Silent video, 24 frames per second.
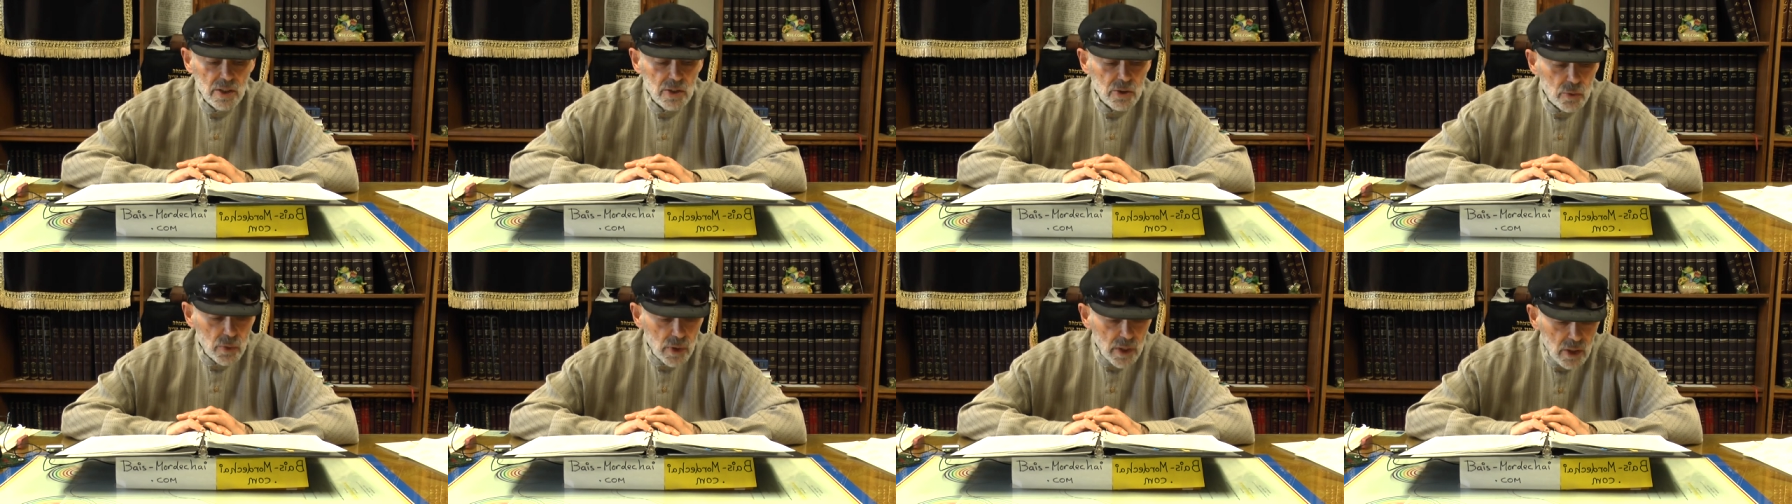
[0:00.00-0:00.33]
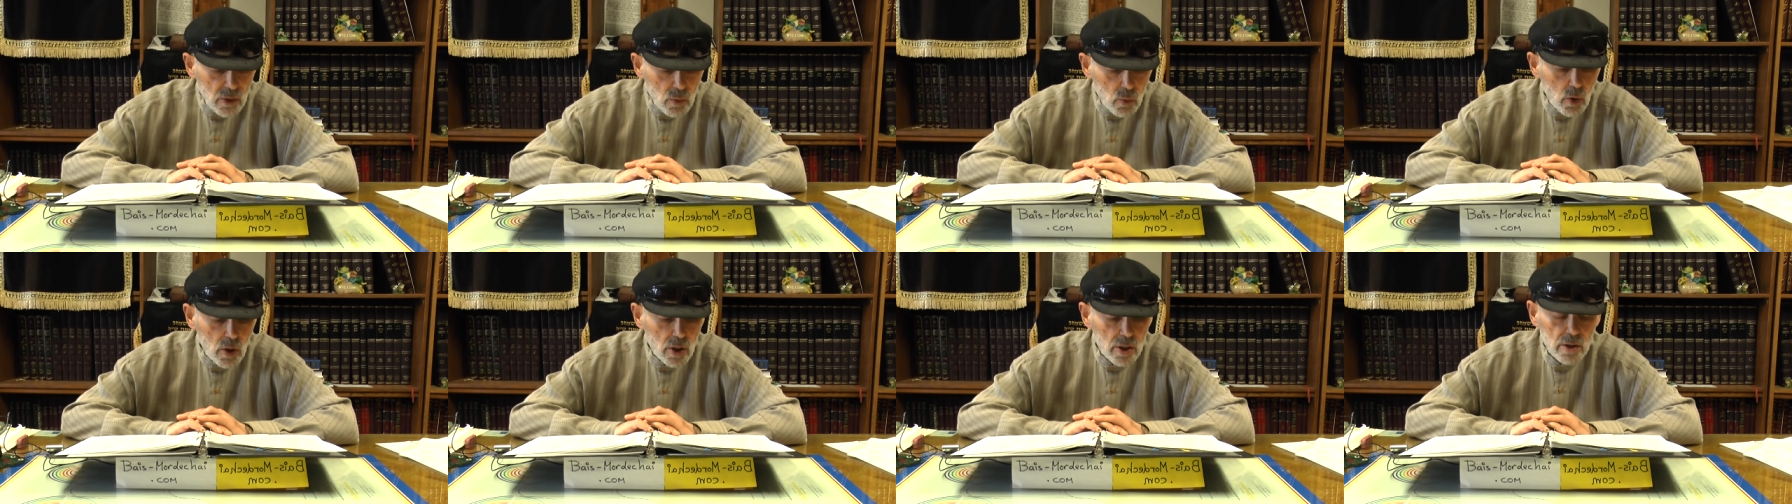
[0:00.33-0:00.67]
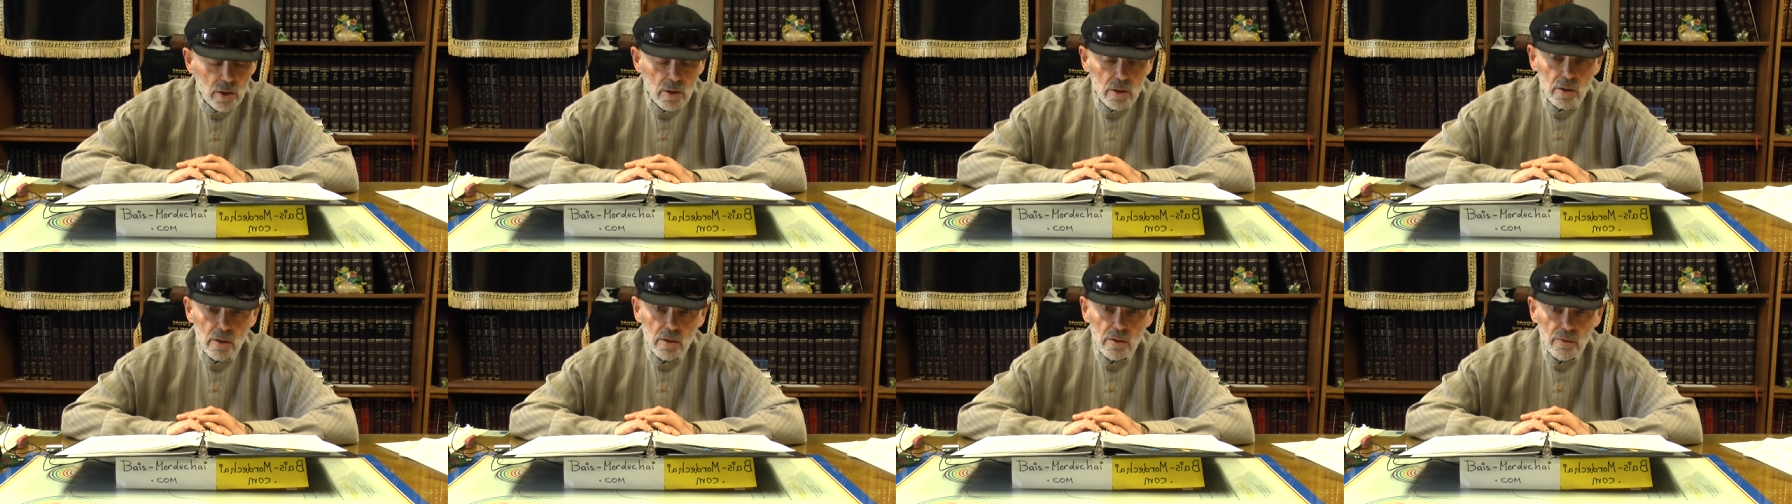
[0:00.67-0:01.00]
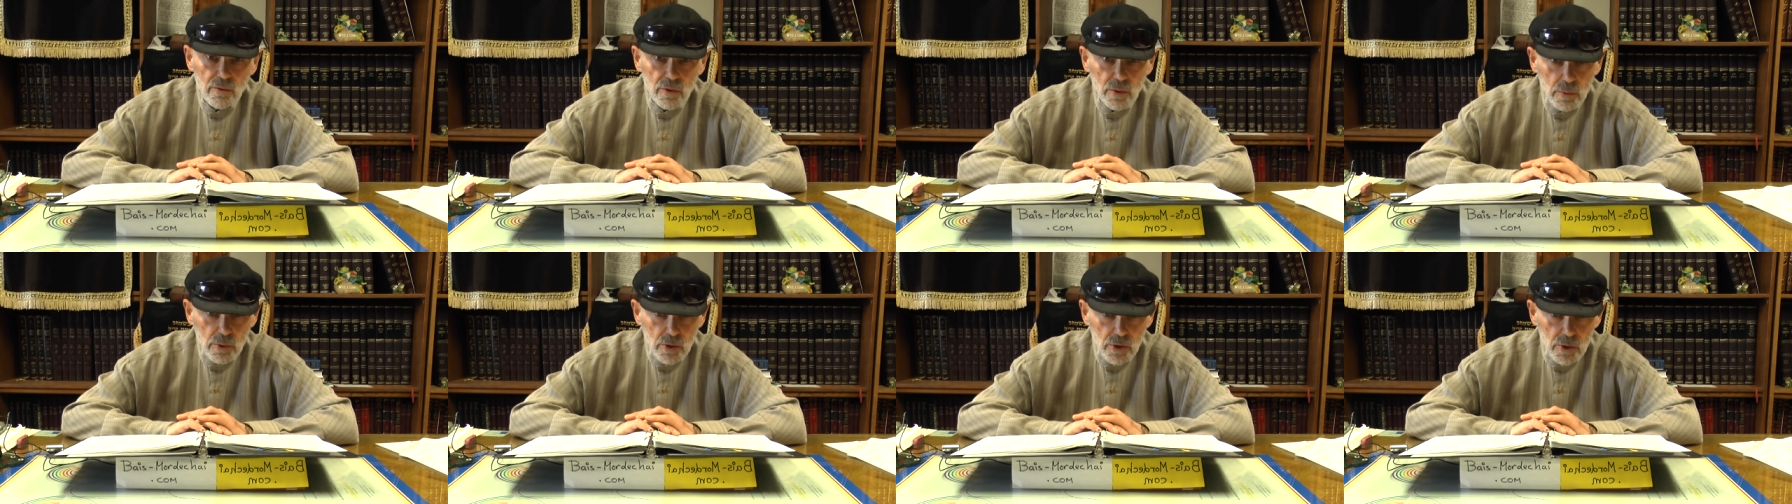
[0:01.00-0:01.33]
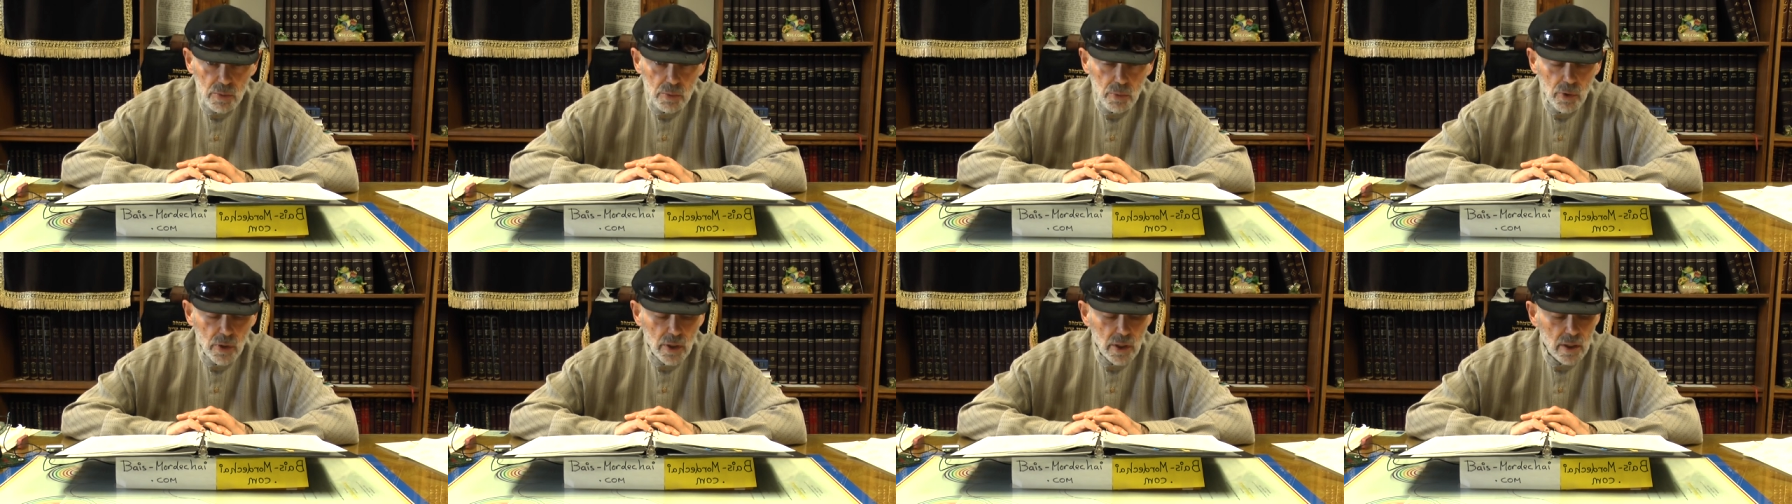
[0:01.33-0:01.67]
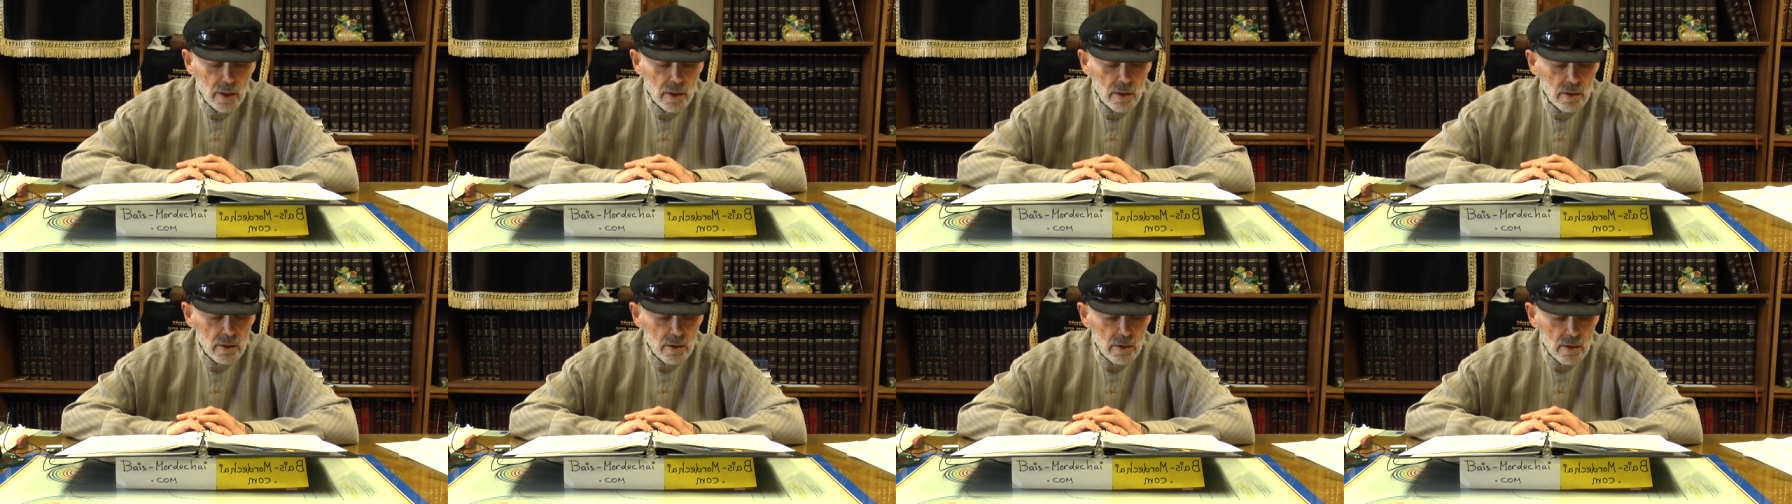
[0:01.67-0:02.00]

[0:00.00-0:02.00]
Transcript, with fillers: "Drink water from your spring,"